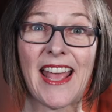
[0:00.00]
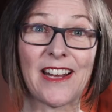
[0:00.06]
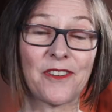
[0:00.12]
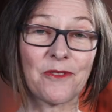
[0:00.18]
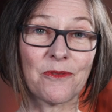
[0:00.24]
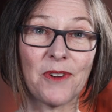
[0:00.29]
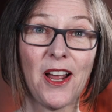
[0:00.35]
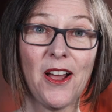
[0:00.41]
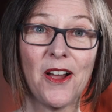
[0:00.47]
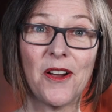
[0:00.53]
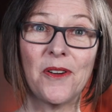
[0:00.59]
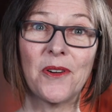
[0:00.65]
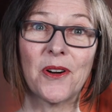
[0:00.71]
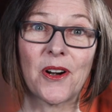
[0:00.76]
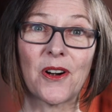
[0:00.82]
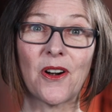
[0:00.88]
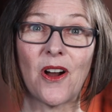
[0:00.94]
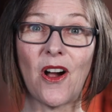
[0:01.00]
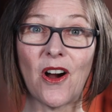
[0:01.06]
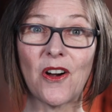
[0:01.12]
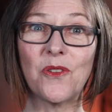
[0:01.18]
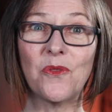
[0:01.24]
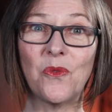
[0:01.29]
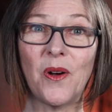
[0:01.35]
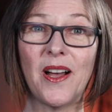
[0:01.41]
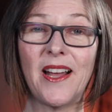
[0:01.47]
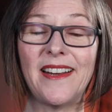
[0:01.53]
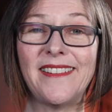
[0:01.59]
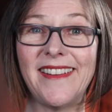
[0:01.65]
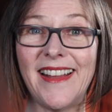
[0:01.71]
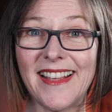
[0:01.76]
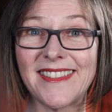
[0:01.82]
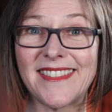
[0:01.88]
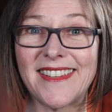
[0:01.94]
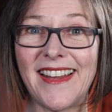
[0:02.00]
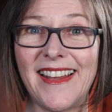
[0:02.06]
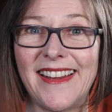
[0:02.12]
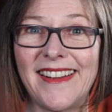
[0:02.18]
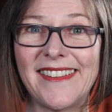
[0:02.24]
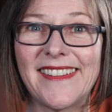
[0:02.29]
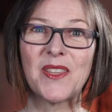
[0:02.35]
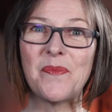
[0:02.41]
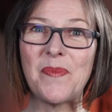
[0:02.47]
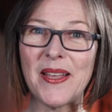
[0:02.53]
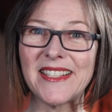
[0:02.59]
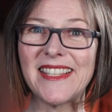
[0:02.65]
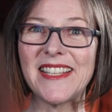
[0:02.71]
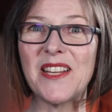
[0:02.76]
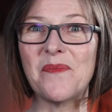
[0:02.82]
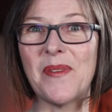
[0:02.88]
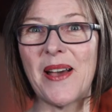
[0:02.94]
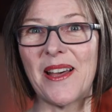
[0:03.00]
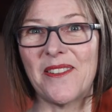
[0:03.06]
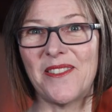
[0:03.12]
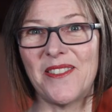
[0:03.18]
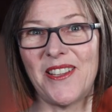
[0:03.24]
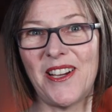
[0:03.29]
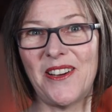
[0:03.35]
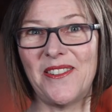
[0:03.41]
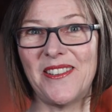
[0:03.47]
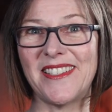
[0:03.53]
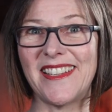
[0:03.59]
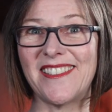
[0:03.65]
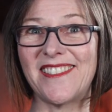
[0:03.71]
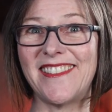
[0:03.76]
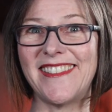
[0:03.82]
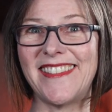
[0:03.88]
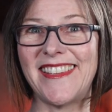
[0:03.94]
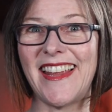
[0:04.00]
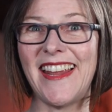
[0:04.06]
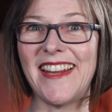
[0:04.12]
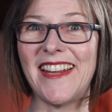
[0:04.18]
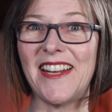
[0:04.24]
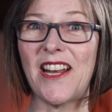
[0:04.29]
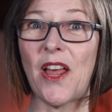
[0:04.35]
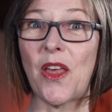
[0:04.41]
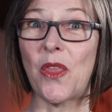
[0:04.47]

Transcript: and grow her hard won nest egg. The best thing about her, though, is that she's taken